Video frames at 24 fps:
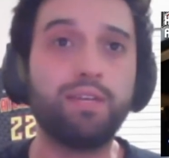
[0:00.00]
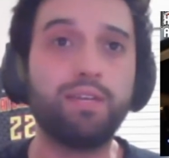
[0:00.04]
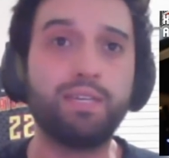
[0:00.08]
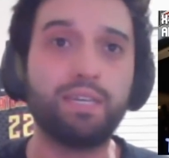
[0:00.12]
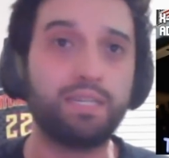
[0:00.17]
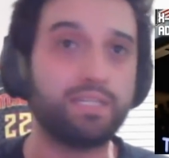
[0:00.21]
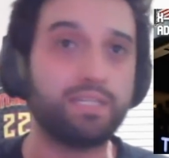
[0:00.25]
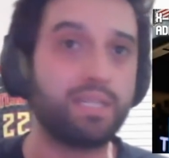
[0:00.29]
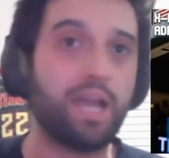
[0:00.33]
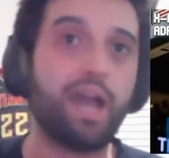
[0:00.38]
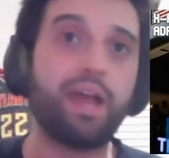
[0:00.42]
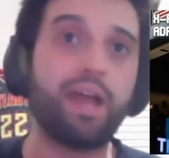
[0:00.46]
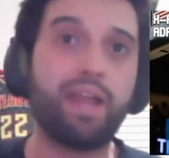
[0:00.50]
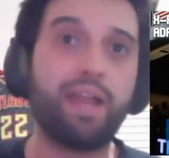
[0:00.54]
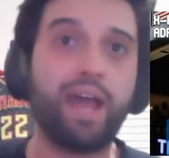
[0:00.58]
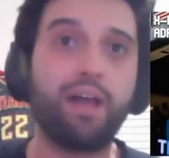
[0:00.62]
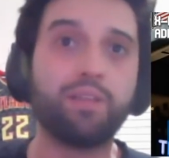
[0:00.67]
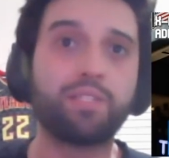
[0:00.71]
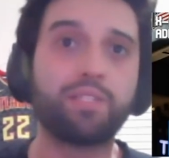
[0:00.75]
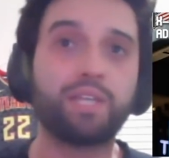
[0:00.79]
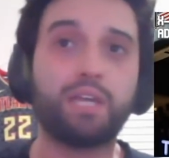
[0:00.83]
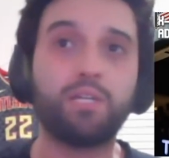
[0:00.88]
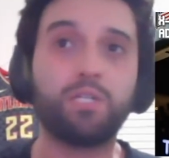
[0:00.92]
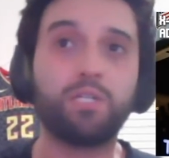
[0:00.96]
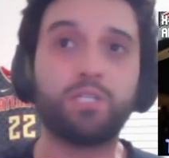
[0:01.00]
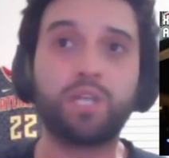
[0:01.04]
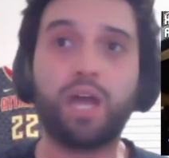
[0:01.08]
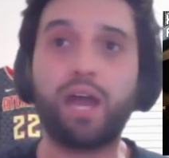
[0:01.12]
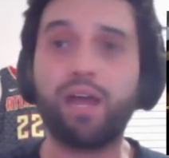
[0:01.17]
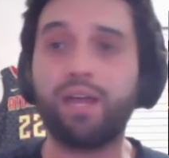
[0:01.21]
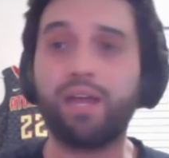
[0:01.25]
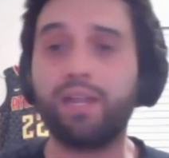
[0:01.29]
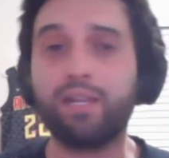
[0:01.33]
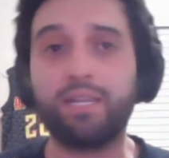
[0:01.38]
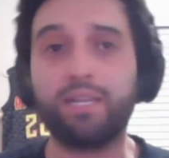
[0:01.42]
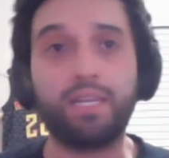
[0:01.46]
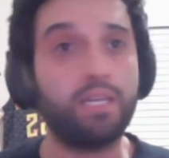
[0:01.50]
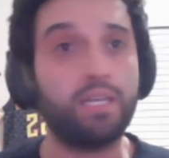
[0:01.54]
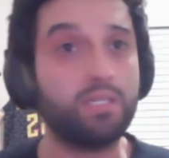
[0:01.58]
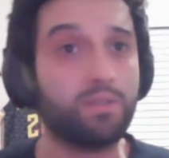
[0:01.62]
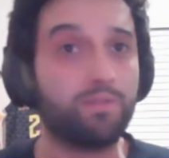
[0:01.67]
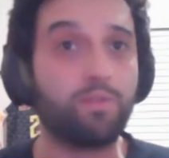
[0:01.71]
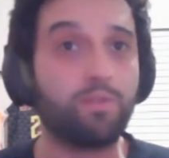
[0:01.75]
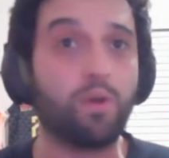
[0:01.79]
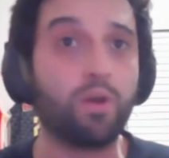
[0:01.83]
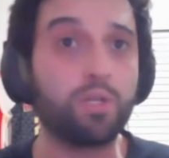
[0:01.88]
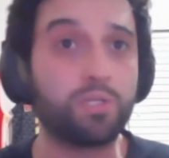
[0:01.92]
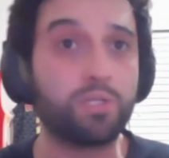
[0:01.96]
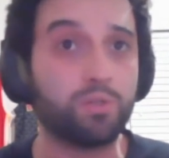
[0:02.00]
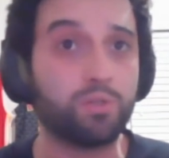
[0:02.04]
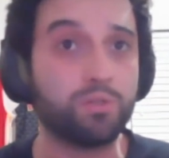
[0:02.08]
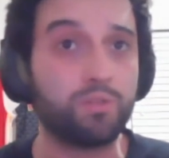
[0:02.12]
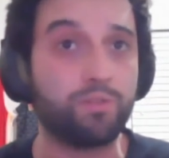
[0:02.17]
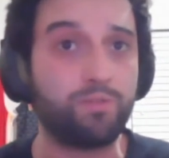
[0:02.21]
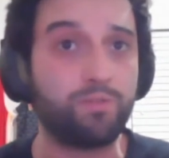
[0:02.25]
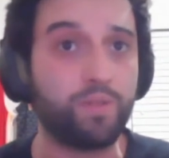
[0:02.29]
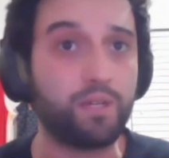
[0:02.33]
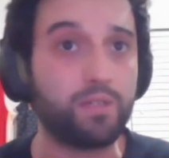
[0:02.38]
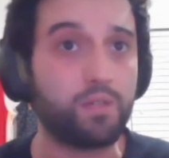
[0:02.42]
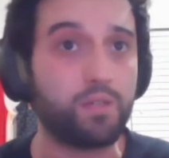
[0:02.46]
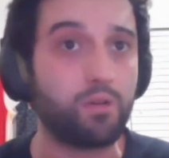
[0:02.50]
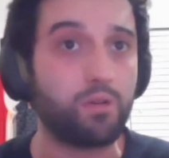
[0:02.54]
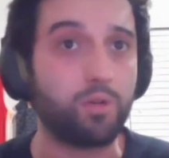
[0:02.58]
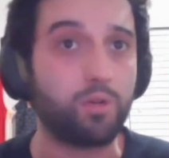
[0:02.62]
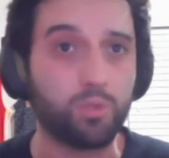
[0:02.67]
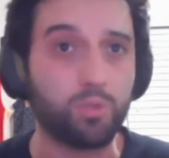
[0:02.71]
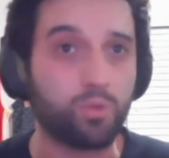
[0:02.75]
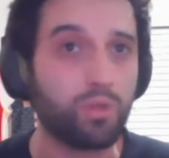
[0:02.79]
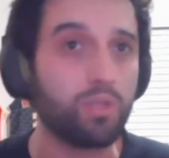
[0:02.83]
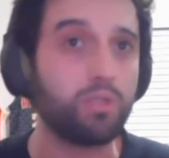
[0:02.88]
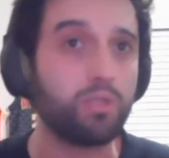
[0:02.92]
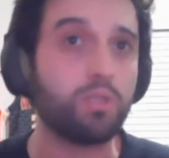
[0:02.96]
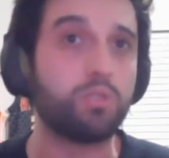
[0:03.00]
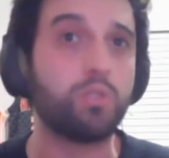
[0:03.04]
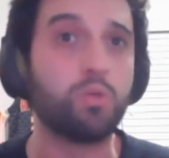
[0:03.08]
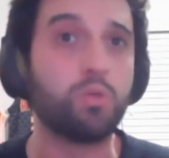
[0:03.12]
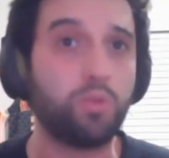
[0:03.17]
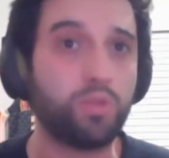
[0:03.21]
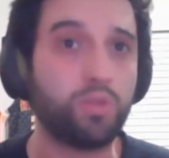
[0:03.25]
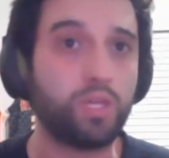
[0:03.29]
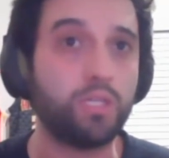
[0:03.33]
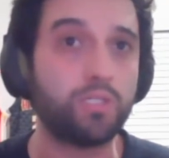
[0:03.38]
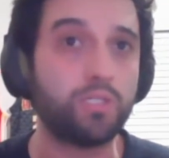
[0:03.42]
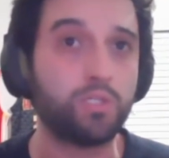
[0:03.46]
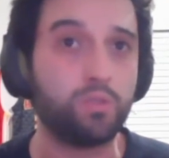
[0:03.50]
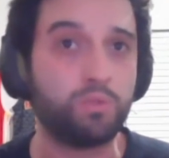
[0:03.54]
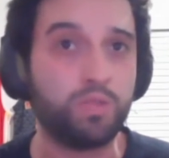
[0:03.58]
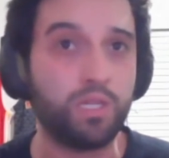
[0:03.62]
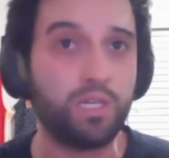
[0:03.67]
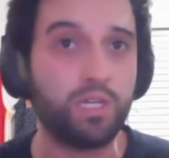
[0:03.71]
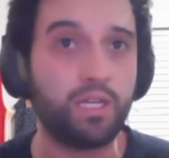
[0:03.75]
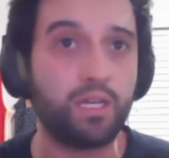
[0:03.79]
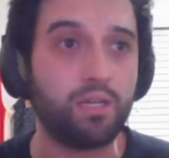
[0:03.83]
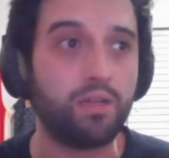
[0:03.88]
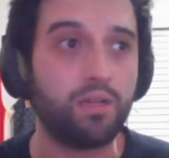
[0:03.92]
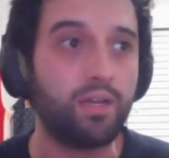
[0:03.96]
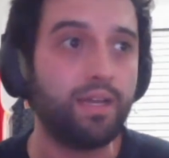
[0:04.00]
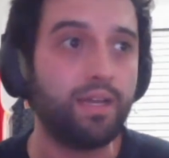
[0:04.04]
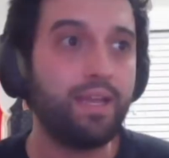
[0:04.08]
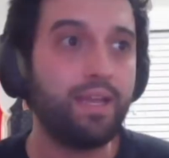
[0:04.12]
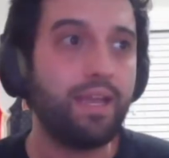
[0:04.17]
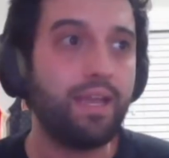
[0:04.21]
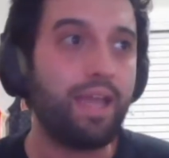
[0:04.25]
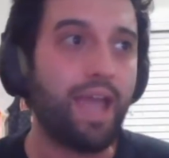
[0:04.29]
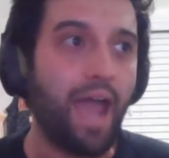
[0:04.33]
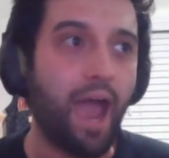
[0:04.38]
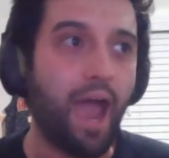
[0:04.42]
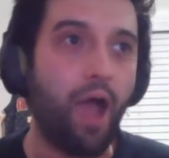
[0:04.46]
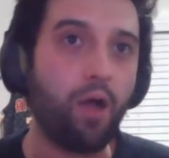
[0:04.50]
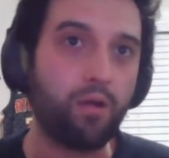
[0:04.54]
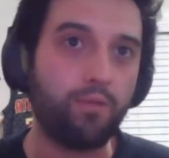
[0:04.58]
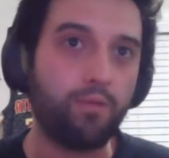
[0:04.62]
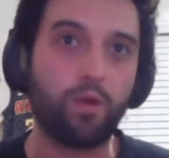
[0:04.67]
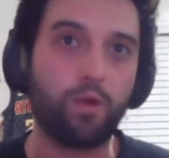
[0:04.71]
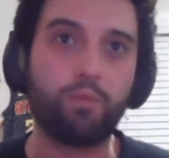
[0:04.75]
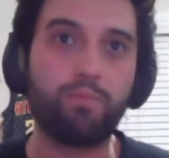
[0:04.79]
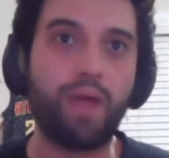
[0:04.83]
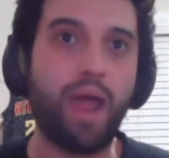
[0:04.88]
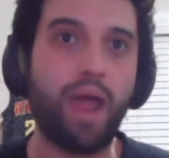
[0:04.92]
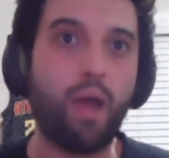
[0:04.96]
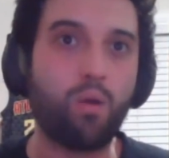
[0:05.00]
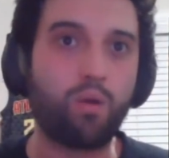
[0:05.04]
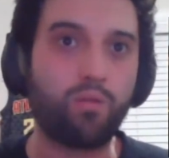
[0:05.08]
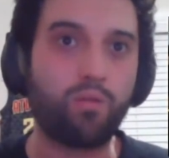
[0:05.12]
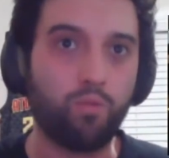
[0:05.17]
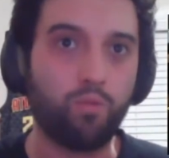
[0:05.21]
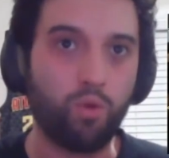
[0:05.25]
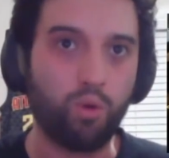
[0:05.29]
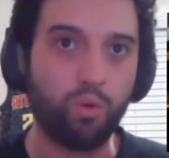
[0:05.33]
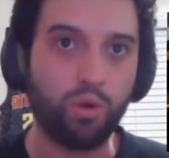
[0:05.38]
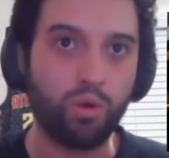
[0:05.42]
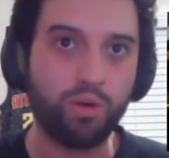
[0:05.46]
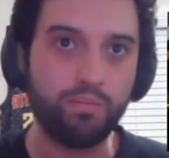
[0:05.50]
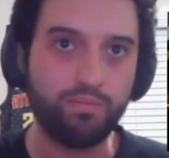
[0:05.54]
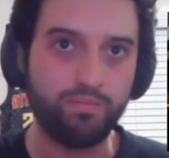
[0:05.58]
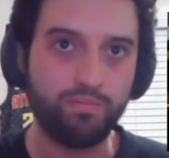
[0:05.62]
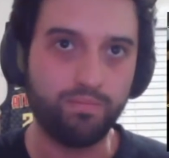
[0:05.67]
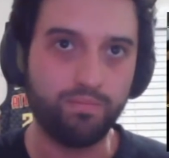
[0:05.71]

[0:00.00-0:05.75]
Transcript: He's got an outside shot, and he is a versatile defender. Those are really the two things you need out of your power forward.